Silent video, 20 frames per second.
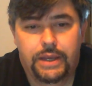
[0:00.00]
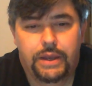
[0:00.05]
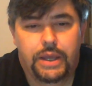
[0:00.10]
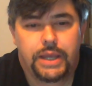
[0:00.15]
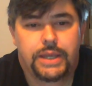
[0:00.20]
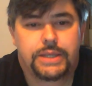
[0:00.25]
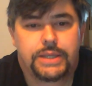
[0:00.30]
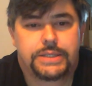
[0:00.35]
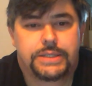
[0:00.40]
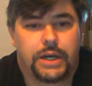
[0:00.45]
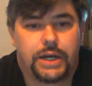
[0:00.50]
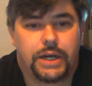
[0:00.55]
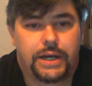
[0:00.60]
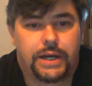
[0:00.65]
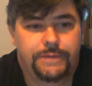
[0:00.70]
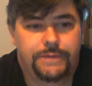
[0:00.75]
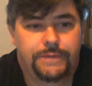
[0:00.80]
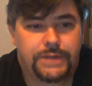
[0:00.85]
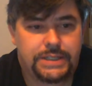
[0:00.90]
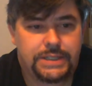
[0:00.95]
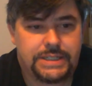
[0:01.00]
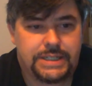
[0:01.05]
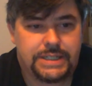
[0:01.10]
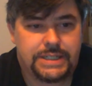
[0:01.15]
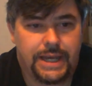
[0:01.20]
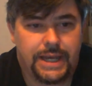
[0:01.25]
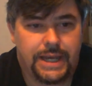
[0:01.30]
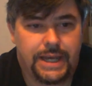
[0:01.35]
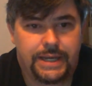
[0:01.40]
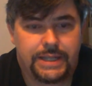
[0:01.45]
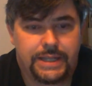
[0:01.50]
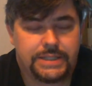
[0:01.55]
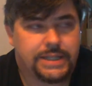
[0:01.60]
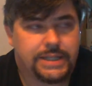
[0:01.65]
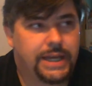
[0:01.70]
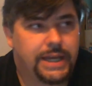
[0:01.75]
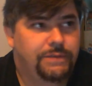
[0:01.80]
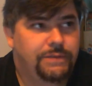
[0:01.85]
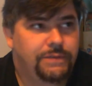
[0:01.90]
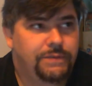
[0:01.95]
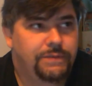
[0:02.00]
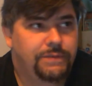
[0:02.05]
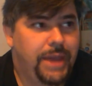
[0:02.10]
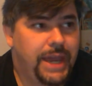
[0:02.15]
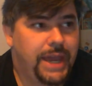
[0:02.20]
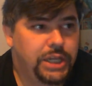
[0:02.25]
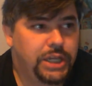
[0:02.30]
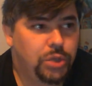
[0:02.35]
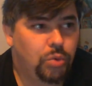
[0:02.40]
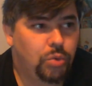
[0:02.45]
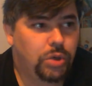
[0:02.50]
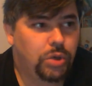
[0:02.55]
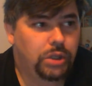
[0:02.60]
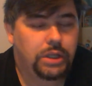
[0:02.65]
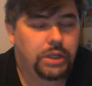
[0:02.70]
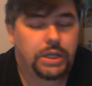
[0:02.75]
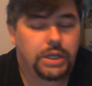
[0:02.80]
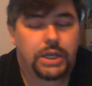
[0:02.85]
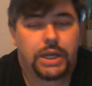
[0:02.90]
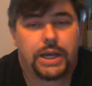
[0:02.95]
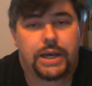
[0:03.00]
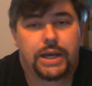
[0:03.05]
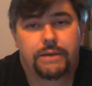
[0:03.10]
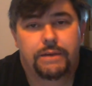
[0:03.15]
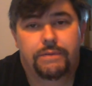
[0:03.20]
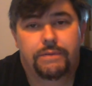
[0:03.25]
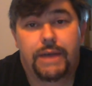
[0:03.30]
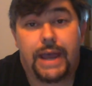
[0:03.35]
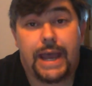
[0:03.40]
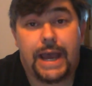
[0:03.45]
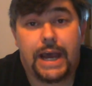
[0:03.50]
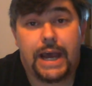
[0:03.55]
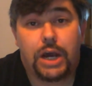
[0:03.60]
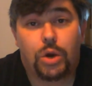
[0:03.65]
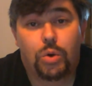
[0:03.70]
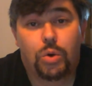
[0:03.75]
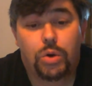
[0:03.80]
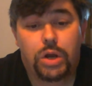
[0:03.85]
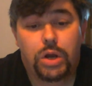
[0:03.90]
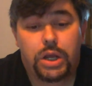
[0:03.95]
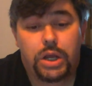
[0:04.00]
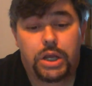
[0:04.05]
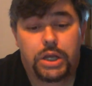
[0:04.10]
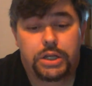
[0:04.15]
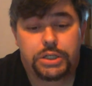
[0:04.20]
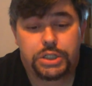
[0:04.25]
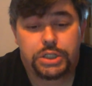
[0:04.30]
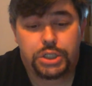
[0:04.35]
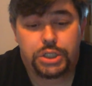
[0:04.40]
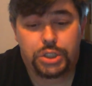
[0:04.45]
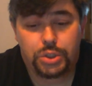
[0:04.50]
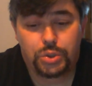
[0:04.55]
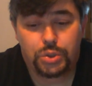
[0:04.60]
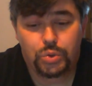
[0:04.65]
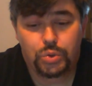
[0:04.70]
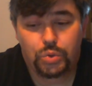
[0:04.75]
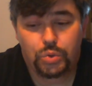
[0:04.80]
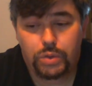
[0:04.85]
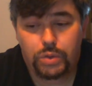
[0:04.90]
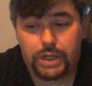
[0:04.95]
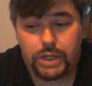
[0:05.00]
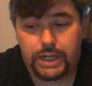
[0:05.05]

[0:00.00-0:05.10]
is often cited as kind of a manual of how to